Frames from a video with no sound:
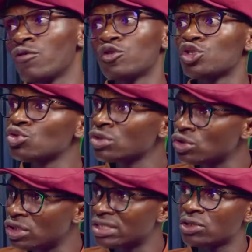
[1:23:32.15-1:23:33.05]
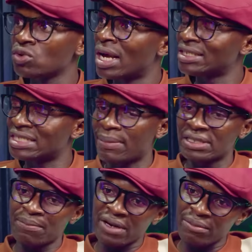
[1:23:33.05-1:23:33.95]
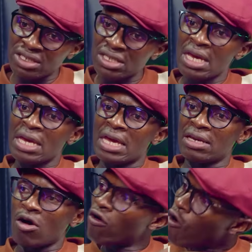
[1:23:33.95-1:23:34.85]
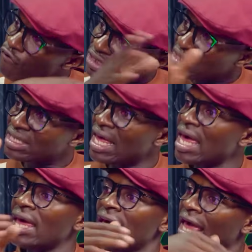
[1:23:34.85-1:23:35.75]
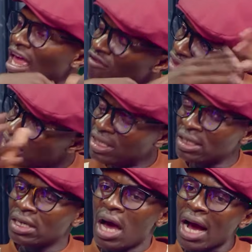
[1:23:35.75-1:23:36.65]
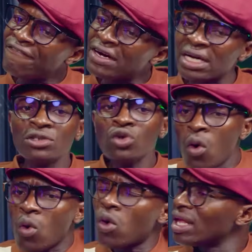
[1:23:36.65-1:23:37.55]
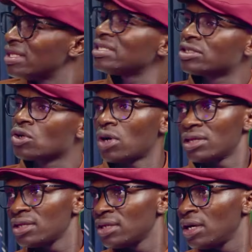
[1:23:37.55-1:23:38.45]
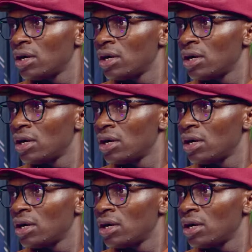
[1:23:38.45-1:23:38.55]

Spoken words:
We have 2 studios, the 2 guys about that premise, and our office is there, everything. I have know all of this is growth.